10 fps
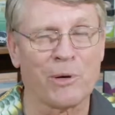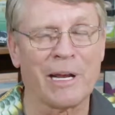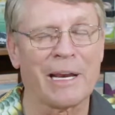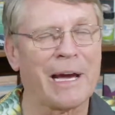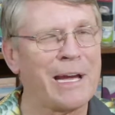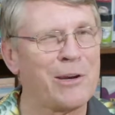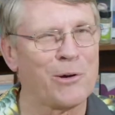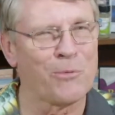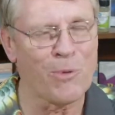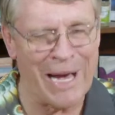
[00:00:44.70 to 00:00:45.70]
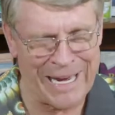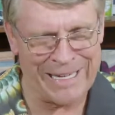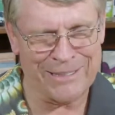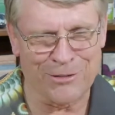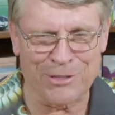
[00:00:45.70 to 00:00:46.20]
do it, and I know
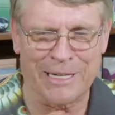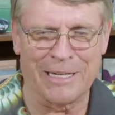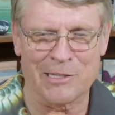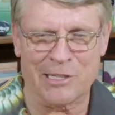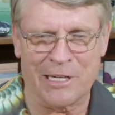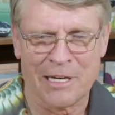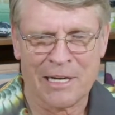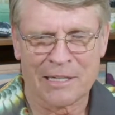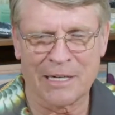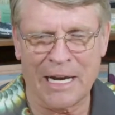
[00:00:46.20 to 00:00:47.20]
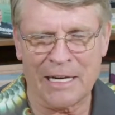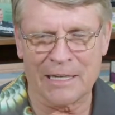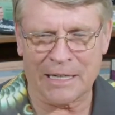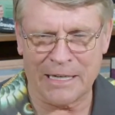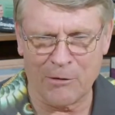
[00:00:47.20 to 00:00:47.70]
why. Okay, let's see. Tonight,
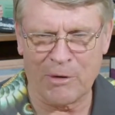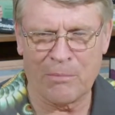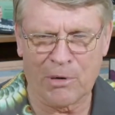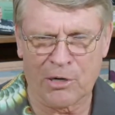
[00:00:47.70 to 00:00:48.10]
the kiwi